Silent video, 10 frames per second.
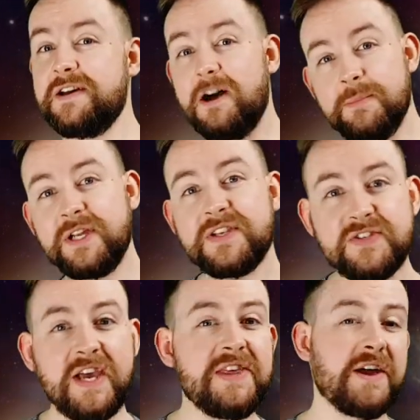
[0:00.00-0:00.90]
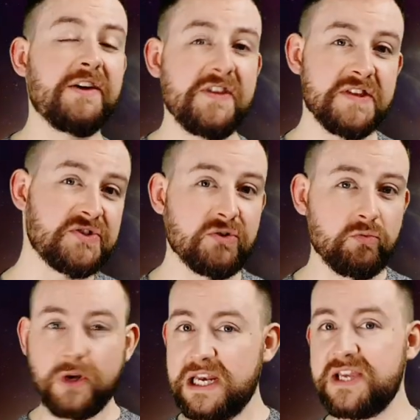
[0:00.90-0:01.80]
I'm going to say that. I think this is a
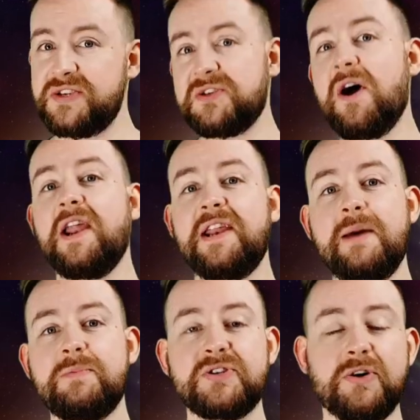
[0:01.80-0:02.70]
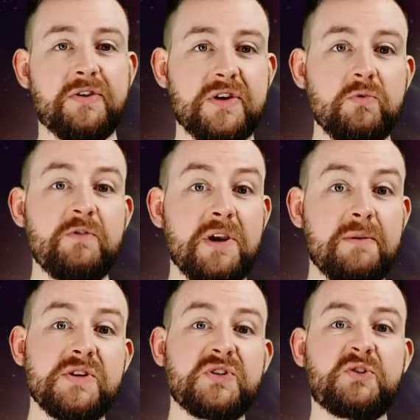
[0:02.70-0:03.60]
really solid episode. I think we've been
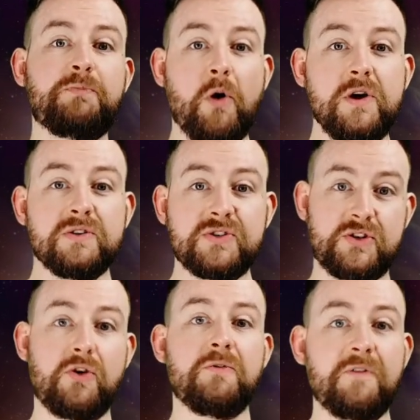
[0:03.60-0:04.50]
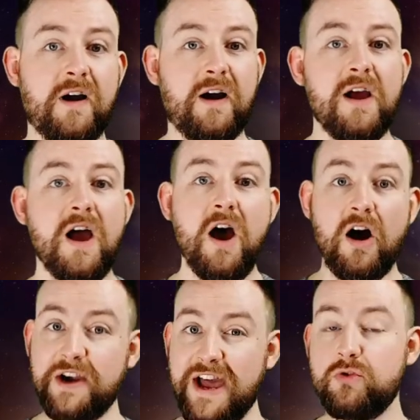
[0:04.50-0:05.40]
a bit spoiled so far
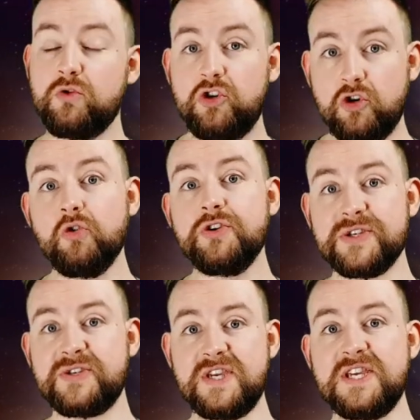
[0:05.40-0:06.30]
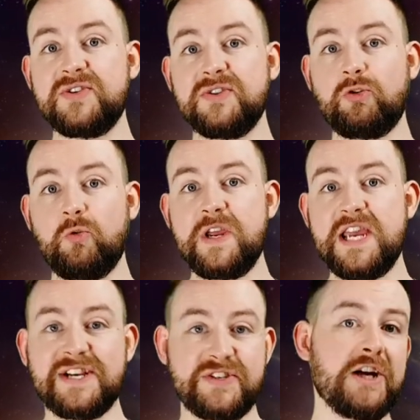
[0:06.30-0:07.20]
on how good Season
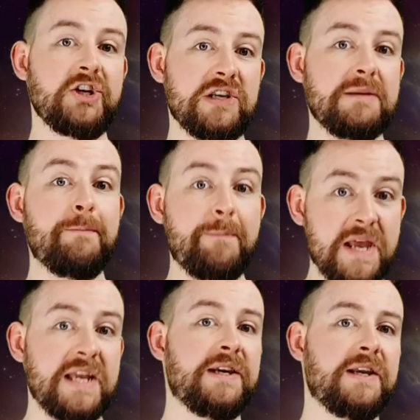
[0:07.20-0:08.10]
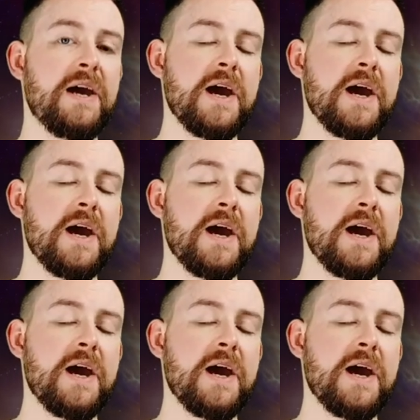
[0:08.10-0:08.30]
three has actually been